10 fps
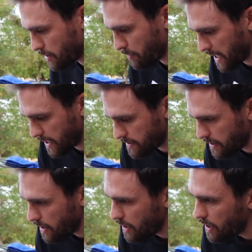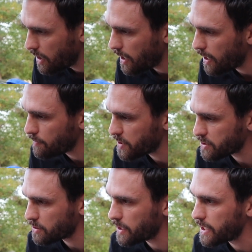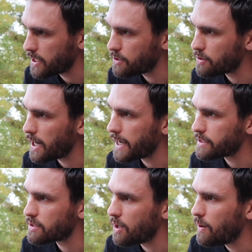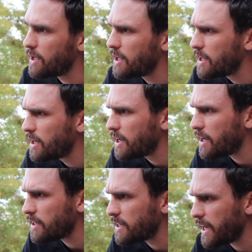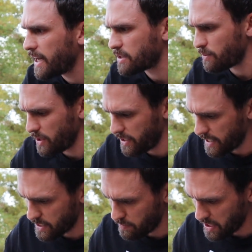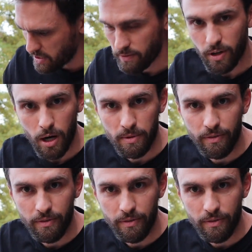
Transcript: the paint. Doesn't create any drag. So yeah, it's a really nice piece of carbon